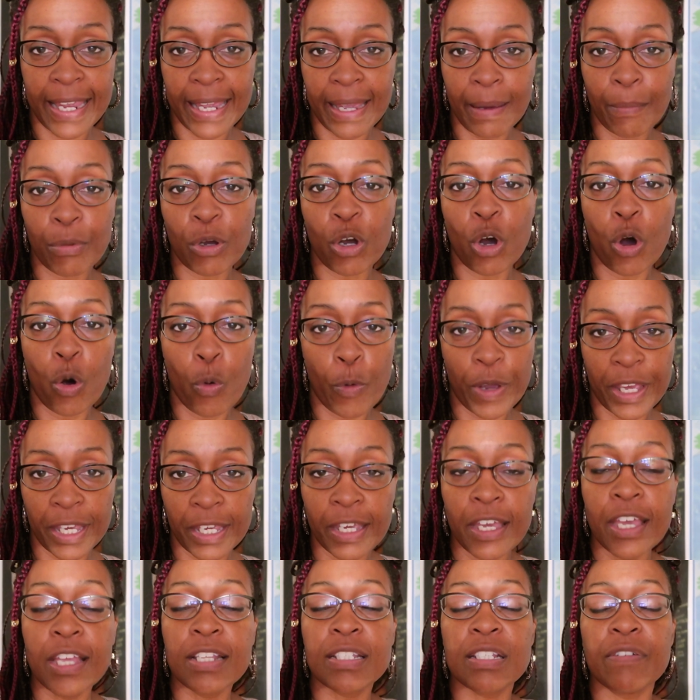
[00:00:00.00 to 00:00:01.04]
am
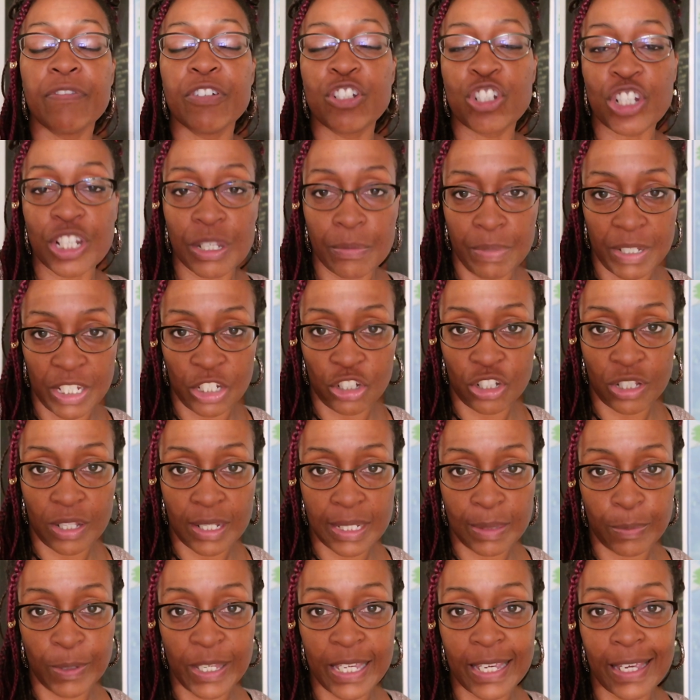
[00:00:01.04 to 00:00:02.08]
going to Virginia Beach
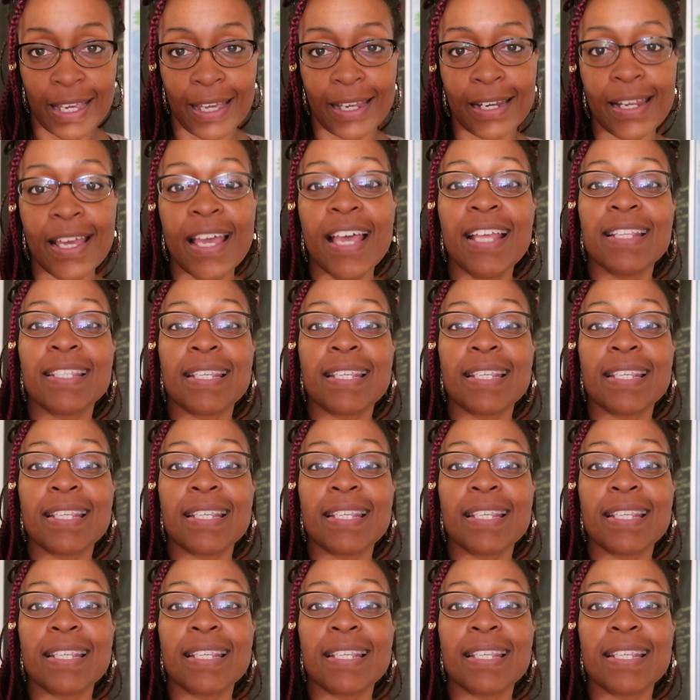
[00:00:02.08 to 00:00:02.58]
this weekend